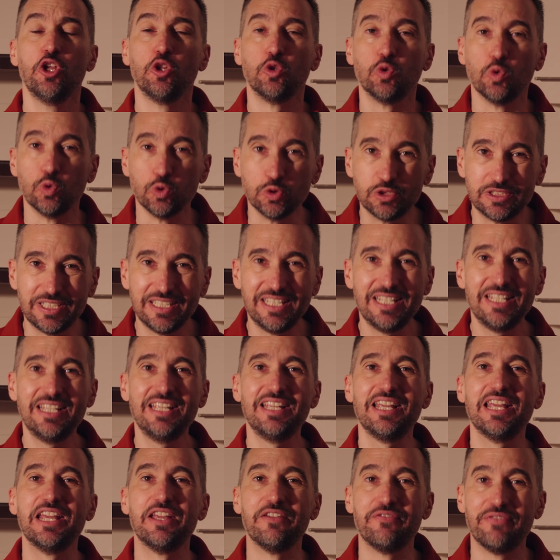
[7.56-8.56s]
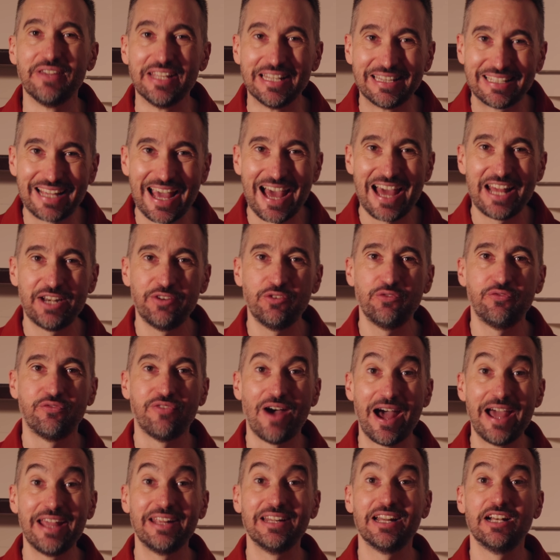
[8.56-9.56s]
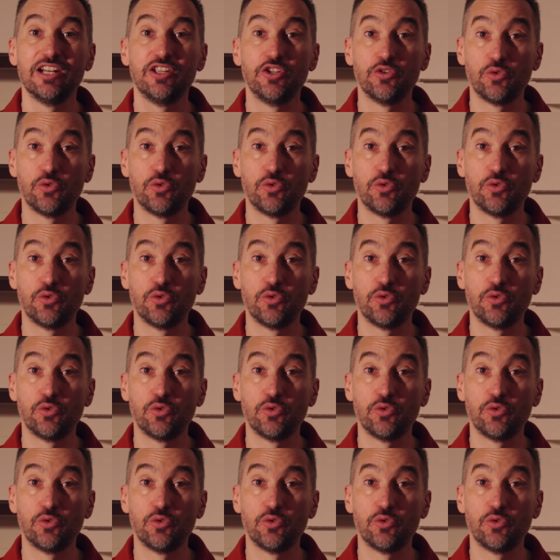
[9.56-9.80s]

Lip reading: to see if it can finally